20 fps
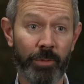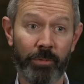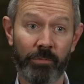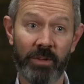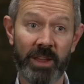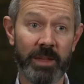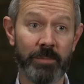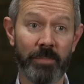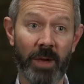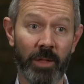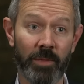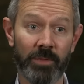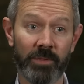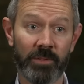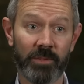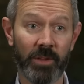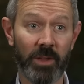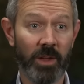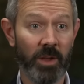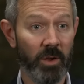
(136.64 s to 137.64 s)
3
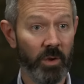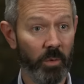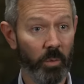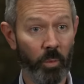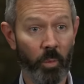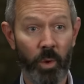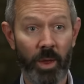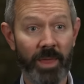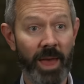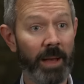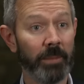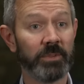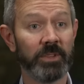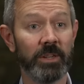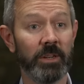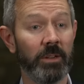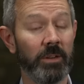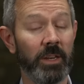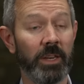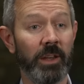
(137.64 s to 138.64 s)
months with
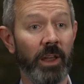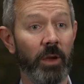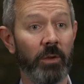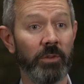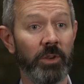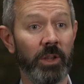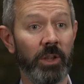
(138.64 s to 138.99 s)
absolutely no